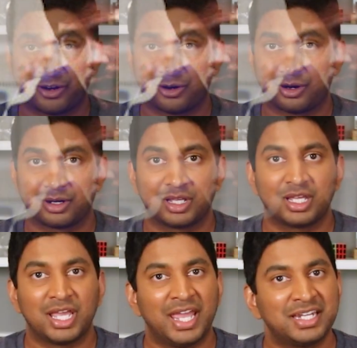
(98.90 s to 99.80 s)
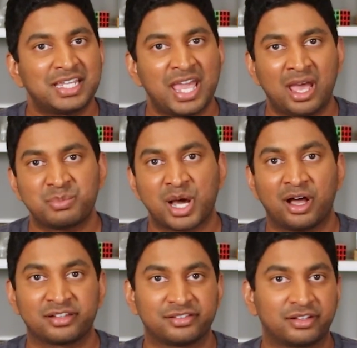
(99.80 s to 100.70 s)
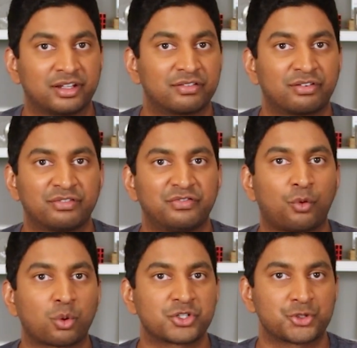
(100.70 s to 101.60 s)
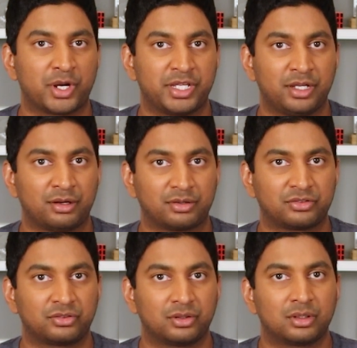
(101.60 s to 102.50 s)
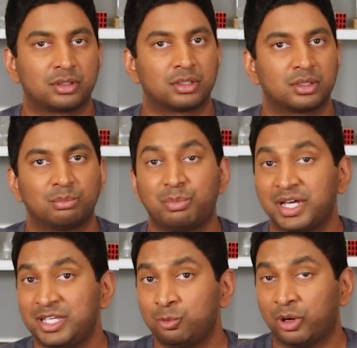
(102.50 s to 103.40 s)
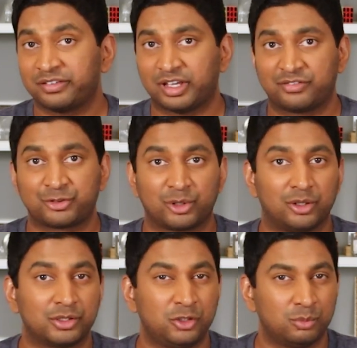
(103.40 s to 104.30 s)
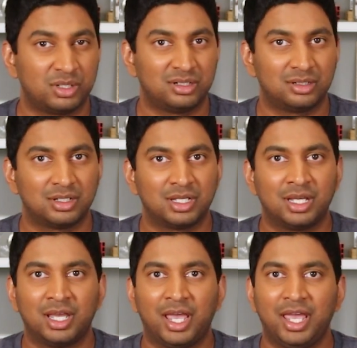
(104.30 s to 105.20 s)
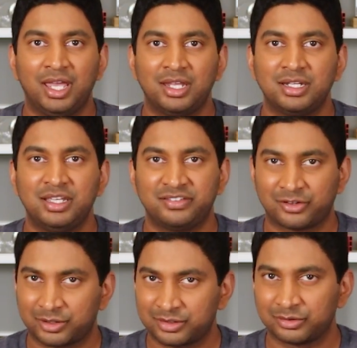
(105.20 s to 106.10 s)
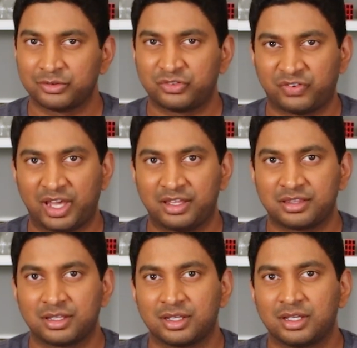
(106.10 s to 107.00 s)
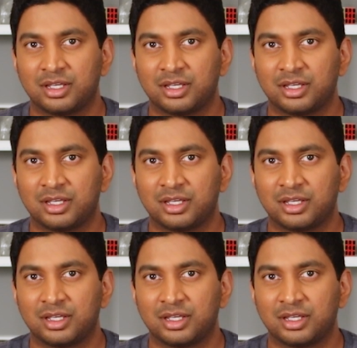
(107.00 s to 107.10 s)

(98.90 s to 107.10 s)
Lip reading: hard and kept hustling for four straight years, but he was, after all, human, and he started to lose faith